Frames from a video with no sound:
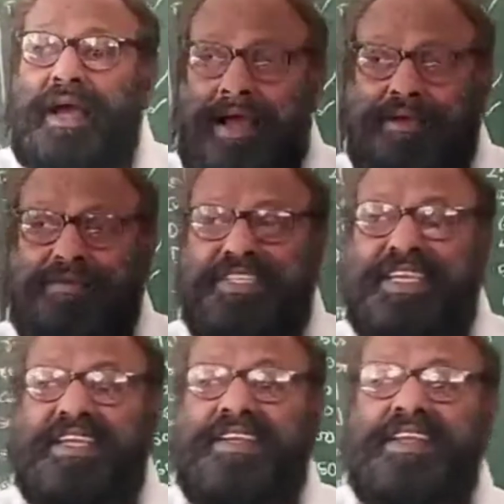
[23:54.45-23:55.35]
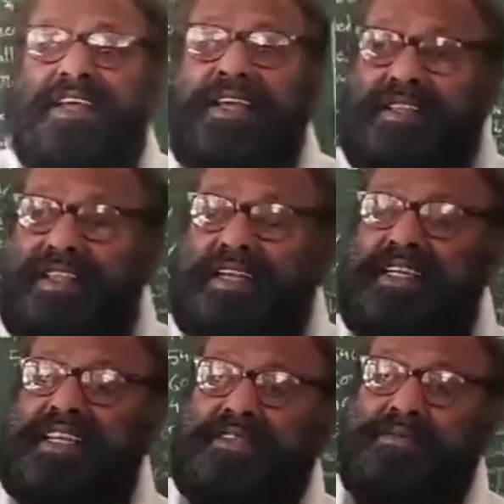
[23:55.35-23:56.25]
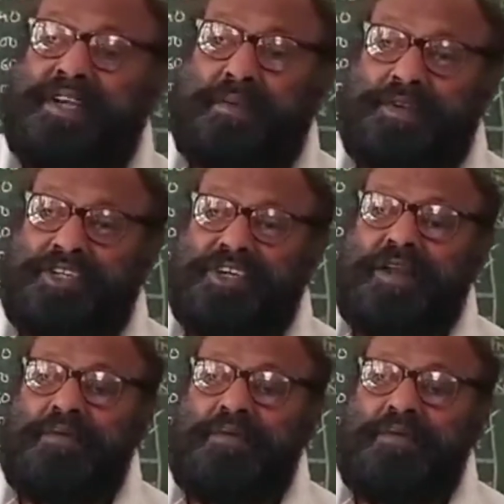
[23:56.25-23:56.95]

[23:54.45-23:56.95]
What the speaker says: I have seen that it has been depreciated